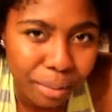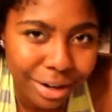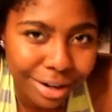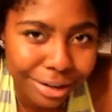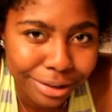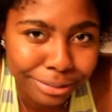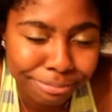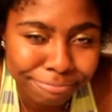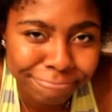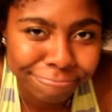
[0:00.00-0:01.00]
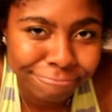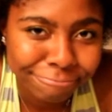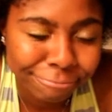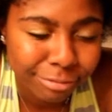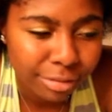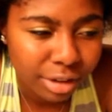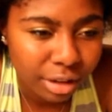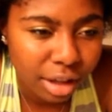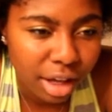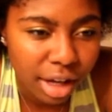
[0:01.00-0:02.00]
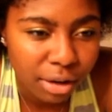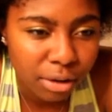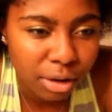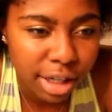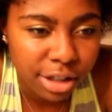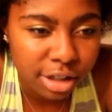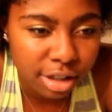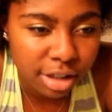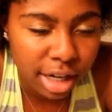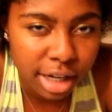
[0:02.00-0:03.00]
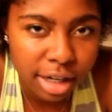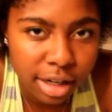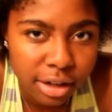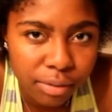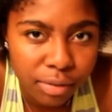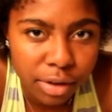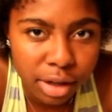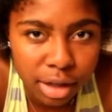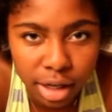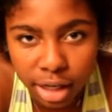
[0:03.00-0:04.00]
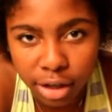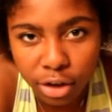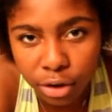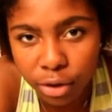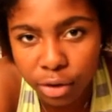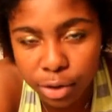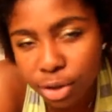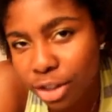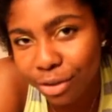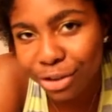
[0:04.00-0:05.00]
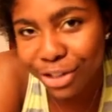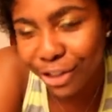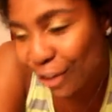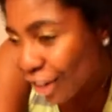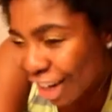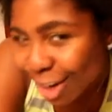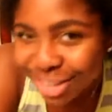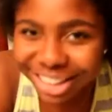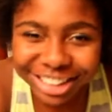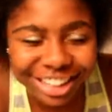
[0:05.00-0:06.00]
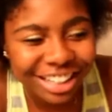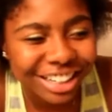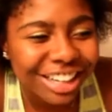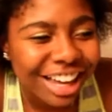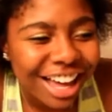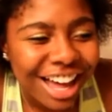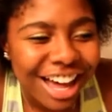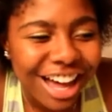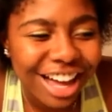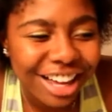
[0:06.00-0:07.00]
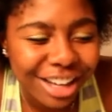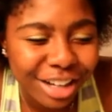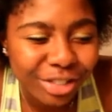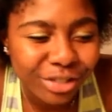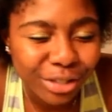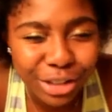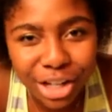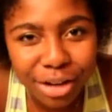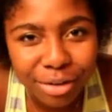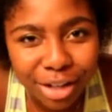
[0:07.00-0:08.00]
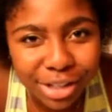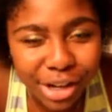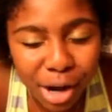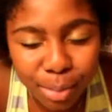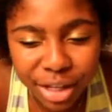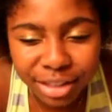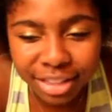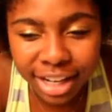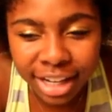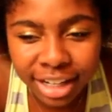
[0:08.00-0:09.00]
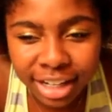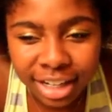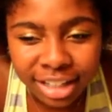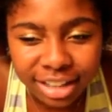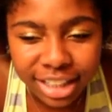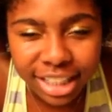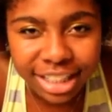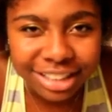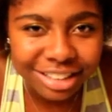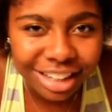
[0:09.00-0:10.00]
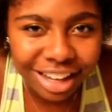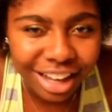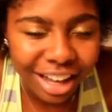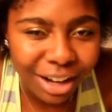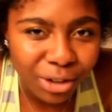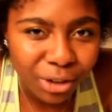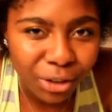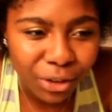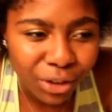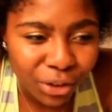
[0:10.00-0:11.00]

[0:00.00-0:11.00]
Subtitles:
but, I don't know, I just decided, like, you know, especially after seeing your comment, that, like, well, J Funk's comment that, like, I don't know, you